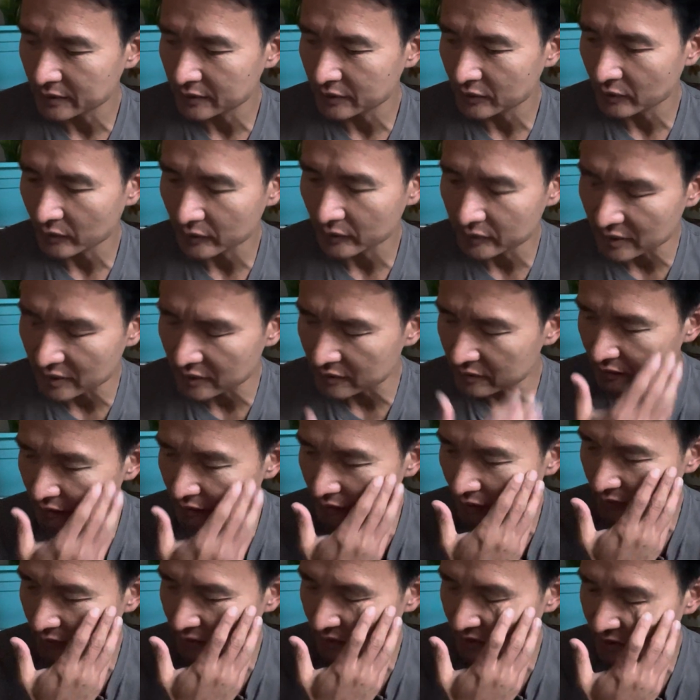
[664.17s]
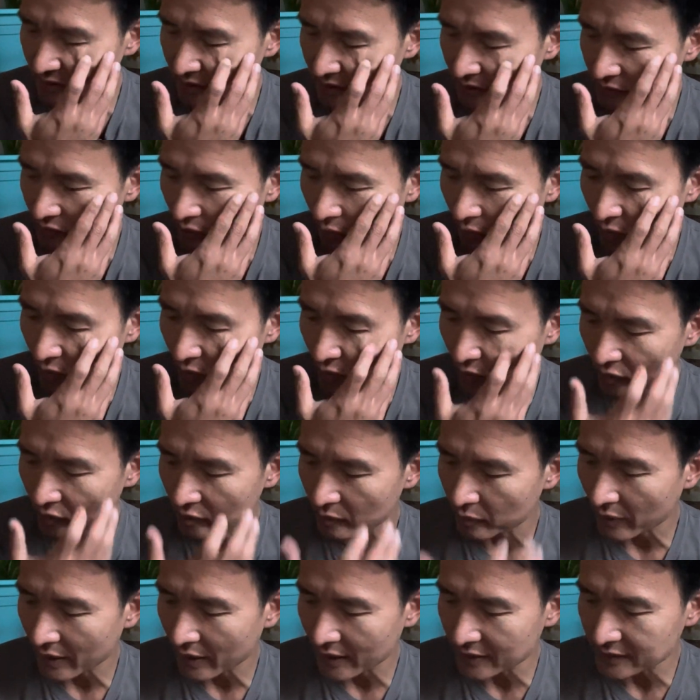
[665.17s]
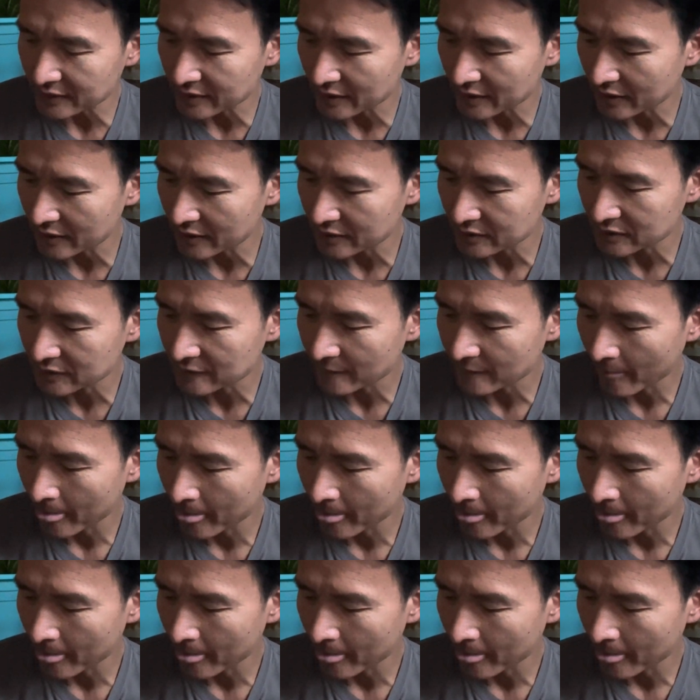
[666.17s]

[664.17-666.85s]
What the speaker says: This is ongoing process.